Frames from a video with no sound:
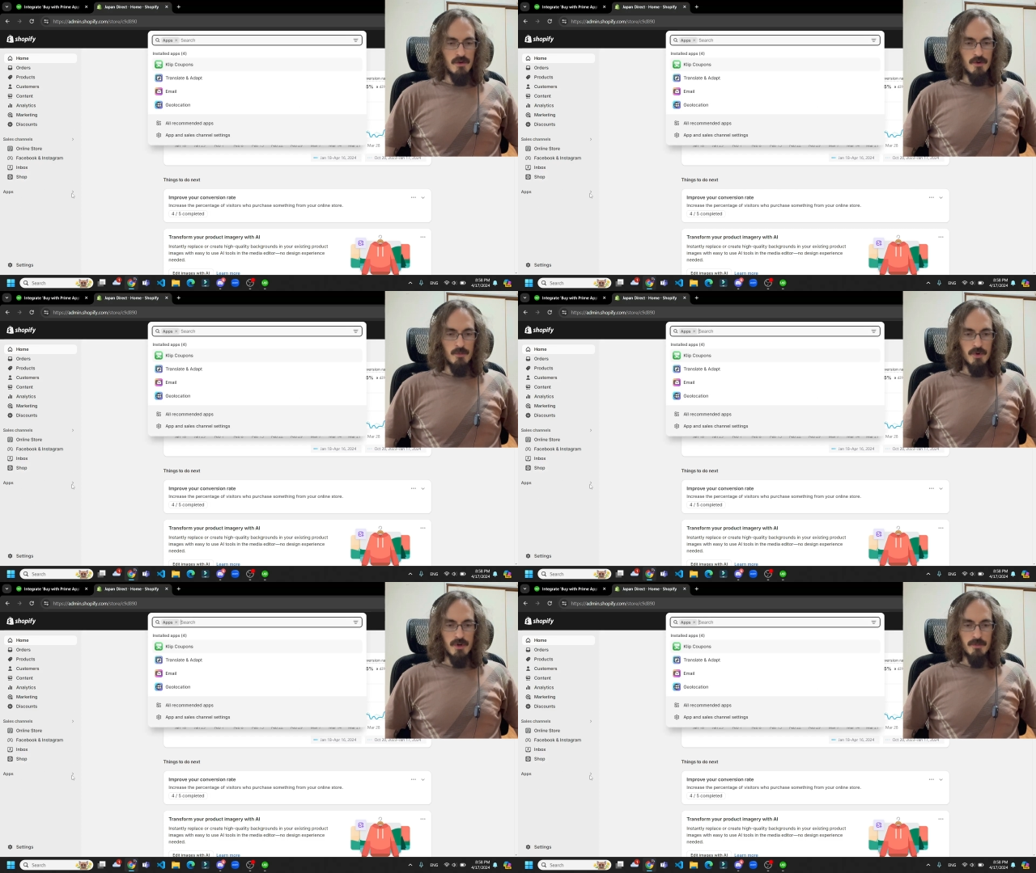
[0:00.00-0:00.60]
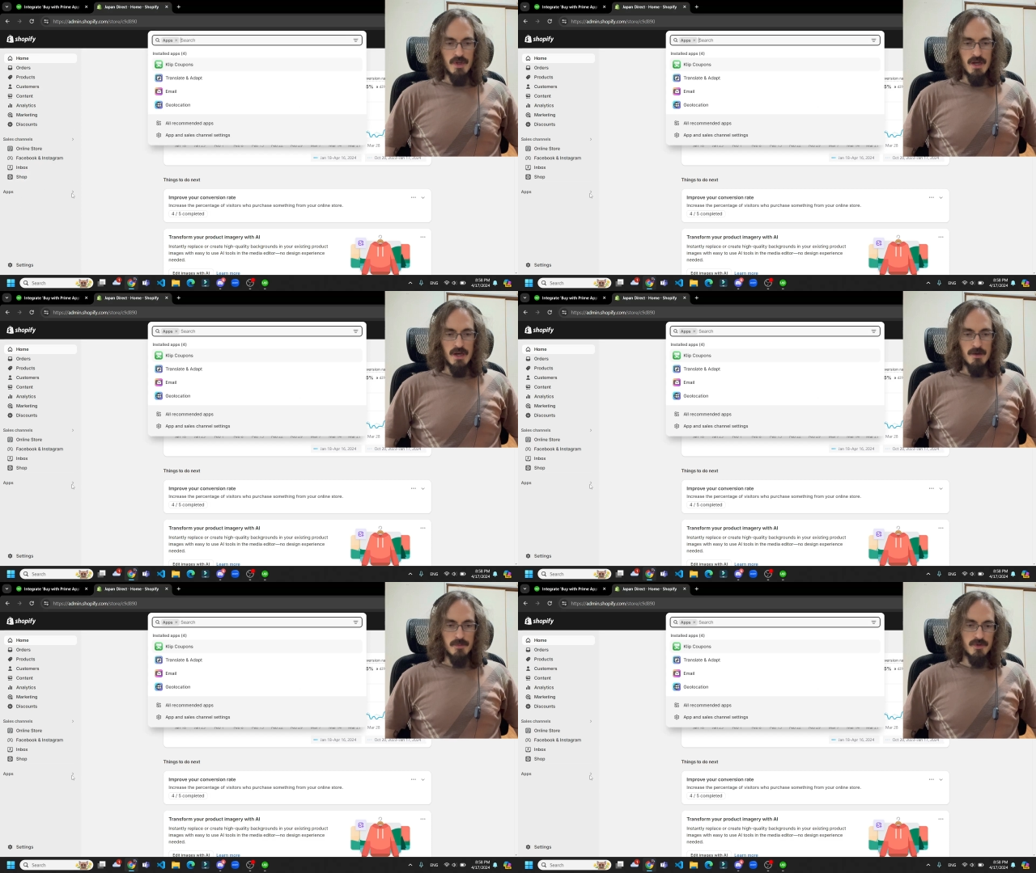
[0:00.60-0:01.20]
Open up the
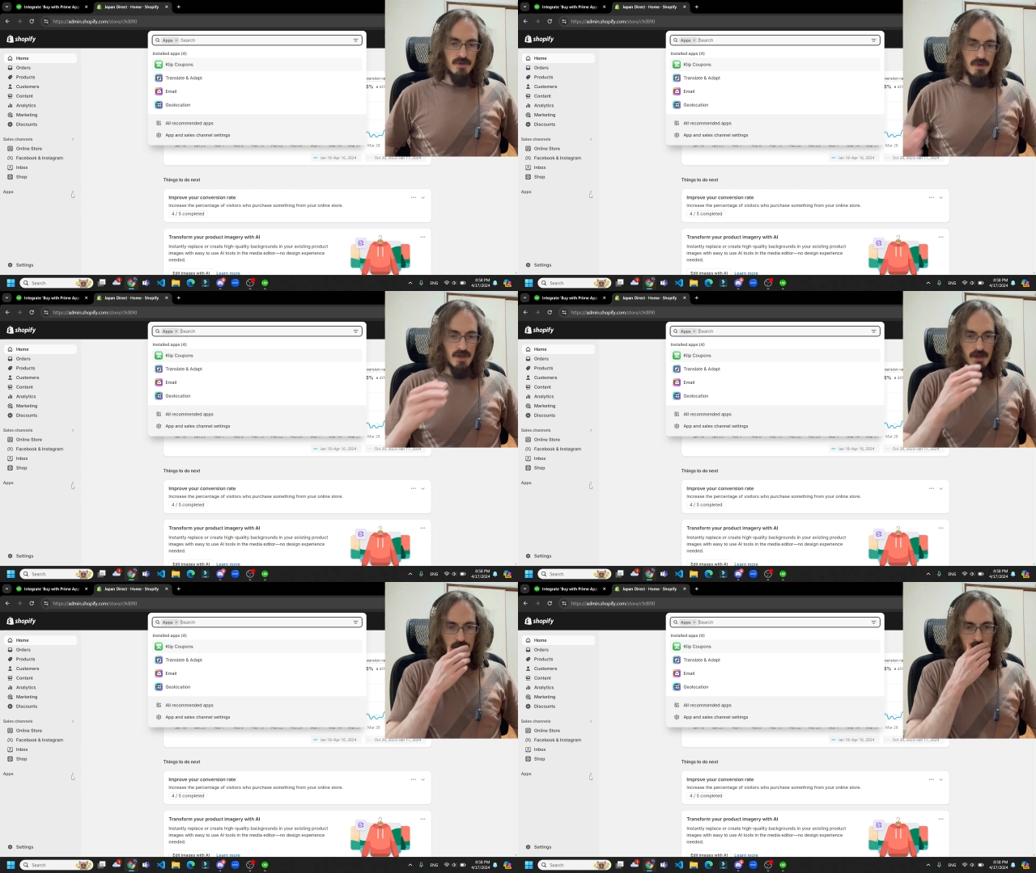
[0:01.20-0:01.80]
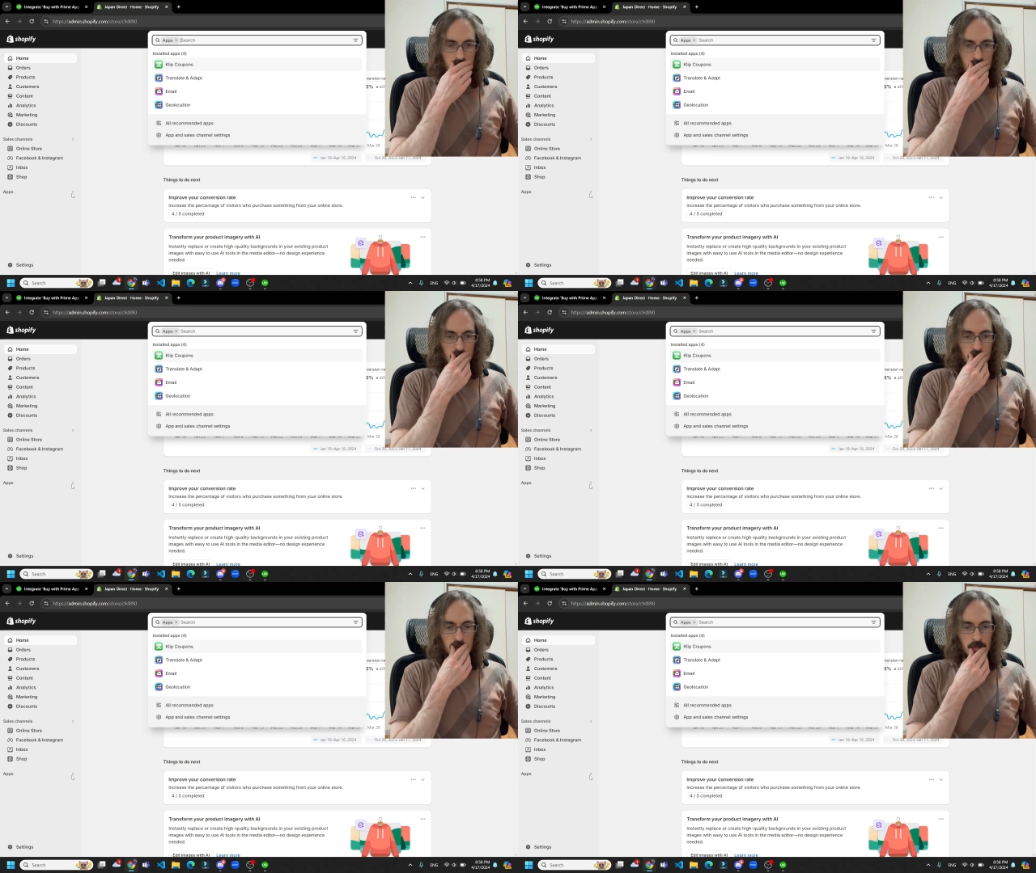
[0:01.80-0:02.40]
apps,
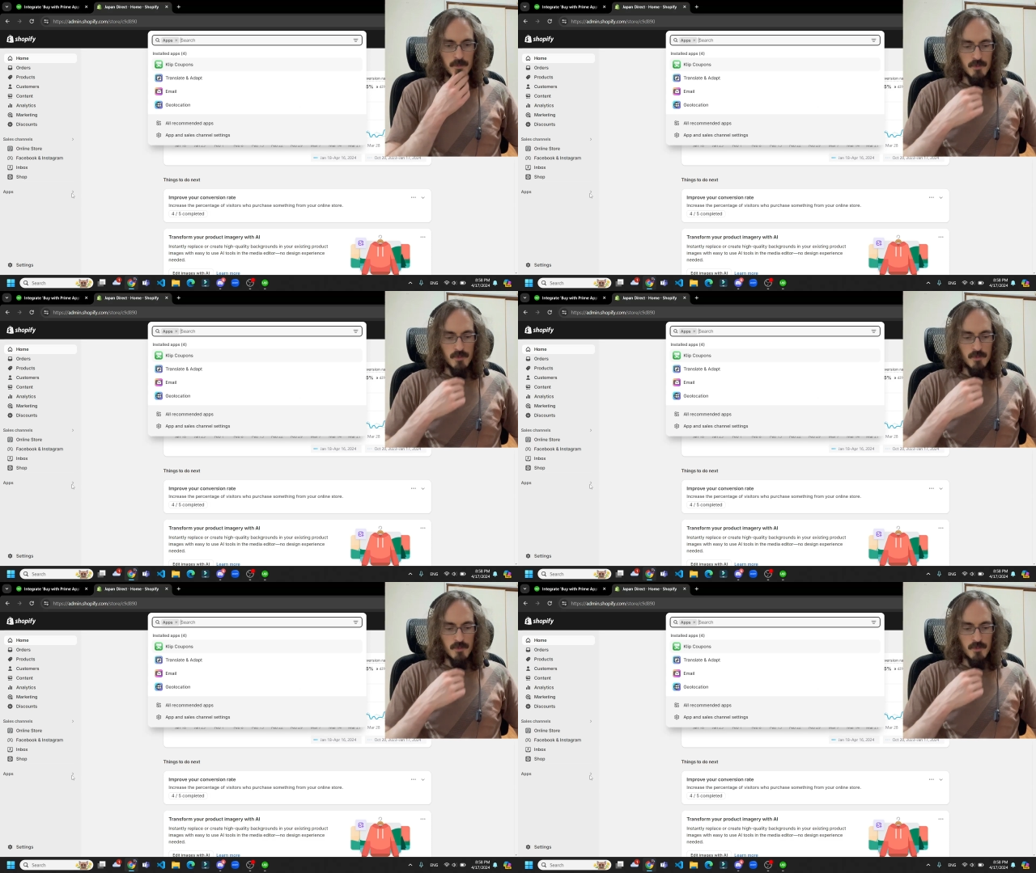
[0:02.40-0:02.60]
and